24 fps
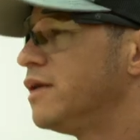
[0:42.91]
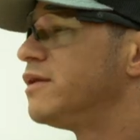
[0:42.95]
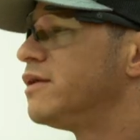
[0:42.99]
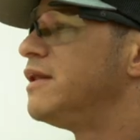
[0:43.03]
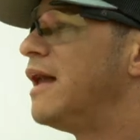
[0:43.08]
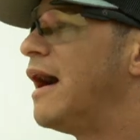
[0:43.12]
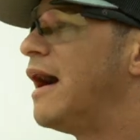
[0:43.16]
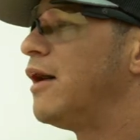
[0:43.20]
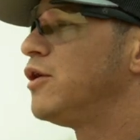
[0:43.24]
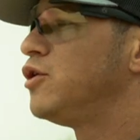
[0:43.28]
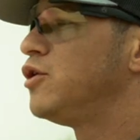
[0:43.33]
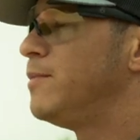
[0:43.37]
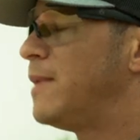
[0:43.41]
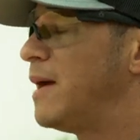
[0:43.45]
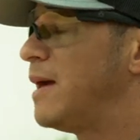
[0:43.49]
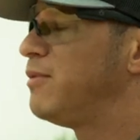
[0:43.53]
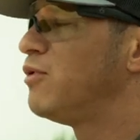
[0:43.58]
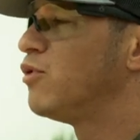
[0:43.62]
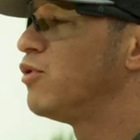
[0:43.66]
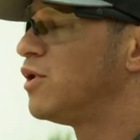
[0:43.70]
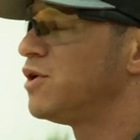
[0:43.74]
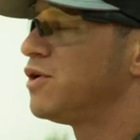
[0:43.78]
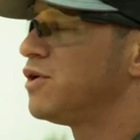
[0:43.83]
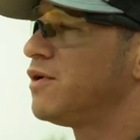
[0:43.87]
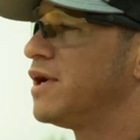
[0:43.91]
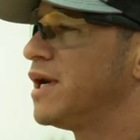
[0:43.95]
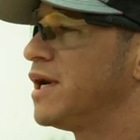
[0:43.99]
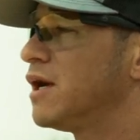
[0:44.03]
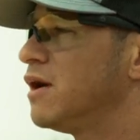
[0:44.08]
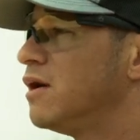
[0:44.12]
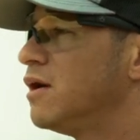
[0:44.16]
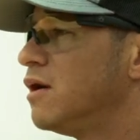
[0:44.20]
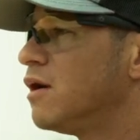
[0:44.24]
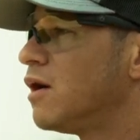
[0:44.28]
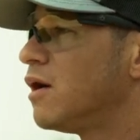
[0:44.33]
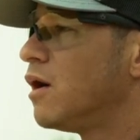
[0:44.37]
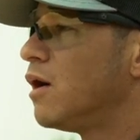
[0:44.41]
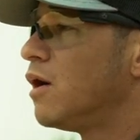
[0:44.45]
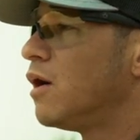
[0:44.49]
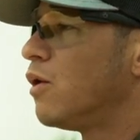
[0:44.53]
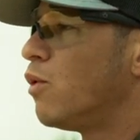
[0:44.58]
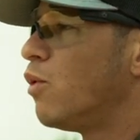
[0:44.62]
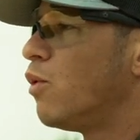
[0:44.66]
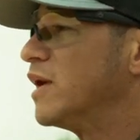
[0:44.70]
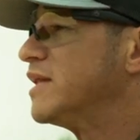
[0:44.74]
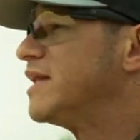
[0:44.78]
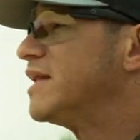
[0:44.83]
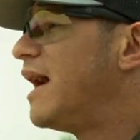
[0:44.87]
Now you may be wondering,
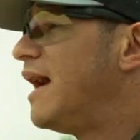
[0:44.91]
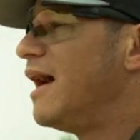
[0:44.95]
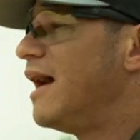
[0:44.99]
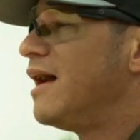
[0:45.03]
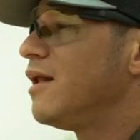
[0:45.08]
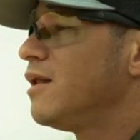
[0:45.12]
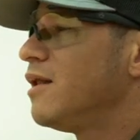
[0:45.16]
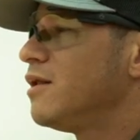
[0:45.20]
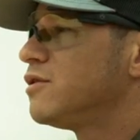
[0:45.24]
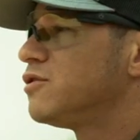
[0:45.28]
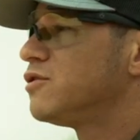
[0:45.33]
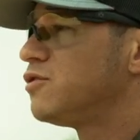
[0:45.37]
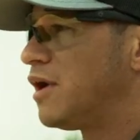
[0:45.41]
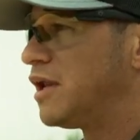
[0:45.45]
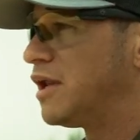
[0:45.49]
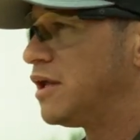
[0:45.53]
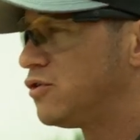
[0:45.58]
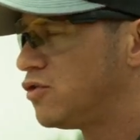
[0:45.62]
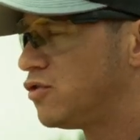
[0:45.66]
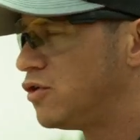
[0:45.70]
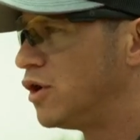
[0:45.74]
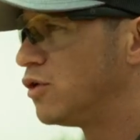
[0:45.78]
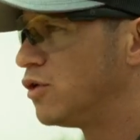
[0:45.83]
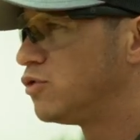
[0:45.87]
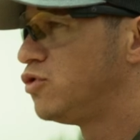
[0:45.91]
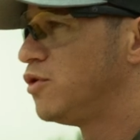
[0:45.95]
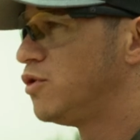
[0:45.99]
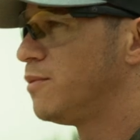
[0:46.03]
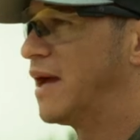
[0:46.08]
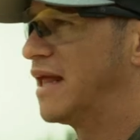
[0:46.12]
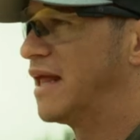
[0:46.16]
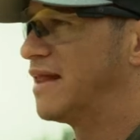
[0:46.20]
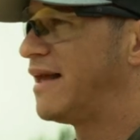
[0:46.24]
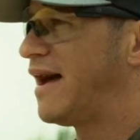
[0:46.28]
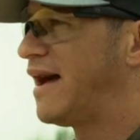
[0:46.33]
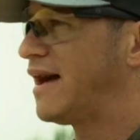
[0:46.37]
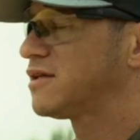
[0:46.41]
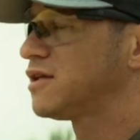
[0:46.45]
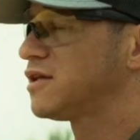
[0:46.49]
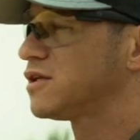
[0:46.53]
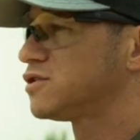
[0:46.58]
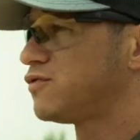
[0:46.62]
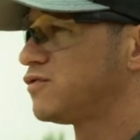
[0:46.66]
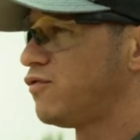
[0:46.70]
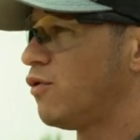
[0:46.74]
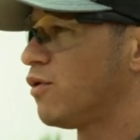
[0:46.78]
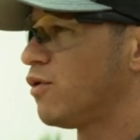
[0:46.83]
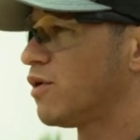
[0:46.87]
what the hell do I need to know two-man tactics
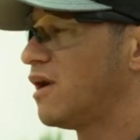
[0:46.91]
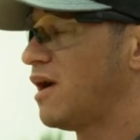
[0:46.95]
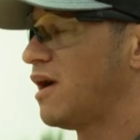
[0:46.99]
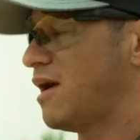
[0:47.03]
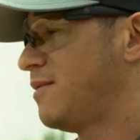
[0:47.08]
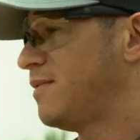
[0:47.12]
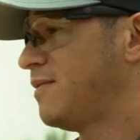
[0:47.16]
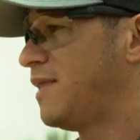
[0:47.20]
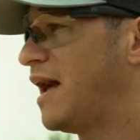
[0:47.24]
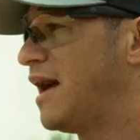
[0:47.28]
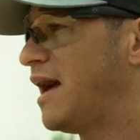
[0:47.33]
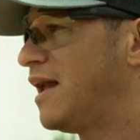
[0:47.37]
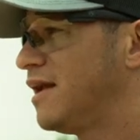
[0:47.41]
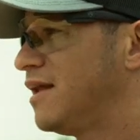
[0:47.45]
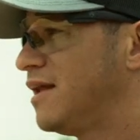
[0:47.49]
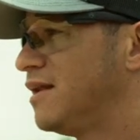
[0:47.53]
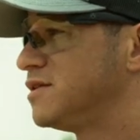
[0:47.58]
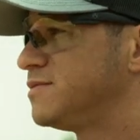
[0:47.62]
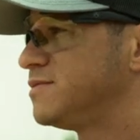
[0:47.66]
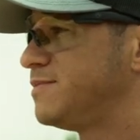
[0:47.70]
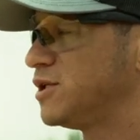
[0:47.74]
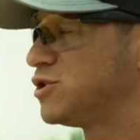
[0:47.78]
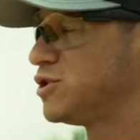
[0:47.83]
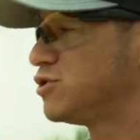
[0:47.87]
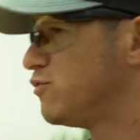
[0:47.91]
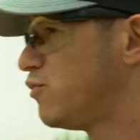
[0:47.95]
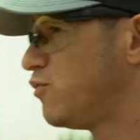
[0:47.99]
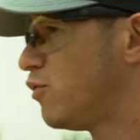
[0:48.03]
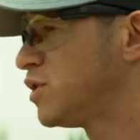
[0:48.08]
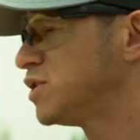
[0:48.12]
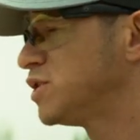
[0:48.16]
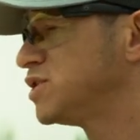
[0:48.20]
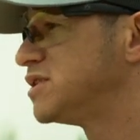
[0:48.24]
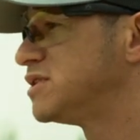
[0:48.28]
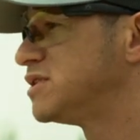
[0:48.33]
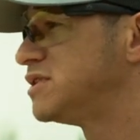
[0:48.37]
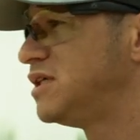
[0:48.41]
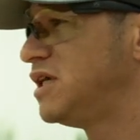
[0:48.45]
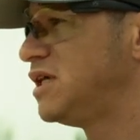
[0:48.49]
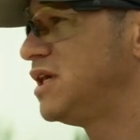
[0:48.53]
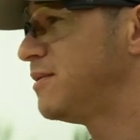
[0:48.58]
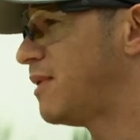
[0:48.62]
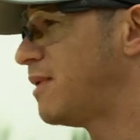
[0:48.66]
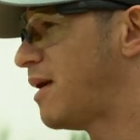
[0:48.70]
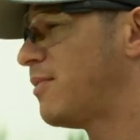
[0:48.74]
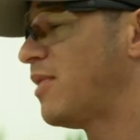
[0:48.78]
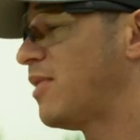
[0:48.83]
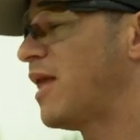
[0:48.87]
for? I'm not in a special forces team,
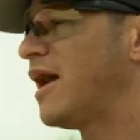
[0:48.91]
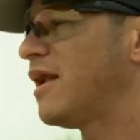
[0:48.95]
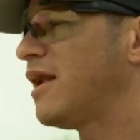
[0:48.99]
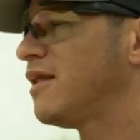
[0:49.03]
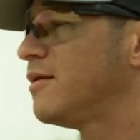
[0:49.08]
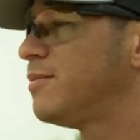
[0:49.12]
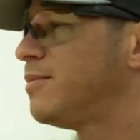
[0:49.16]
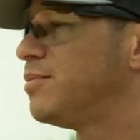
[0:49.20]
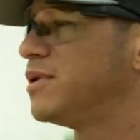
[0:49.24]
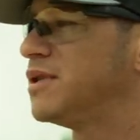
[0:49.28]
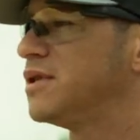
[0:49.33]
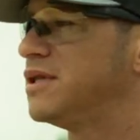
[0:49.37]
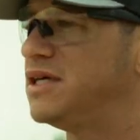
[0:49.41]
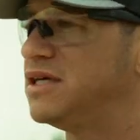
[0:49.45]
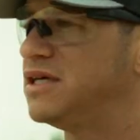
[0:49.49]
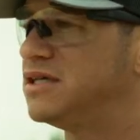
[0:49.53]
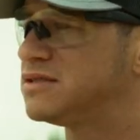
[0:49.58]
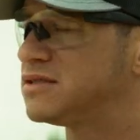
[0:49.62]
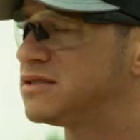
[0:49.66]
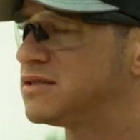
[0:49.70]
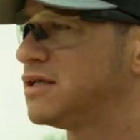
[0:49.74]
I'm not in the police.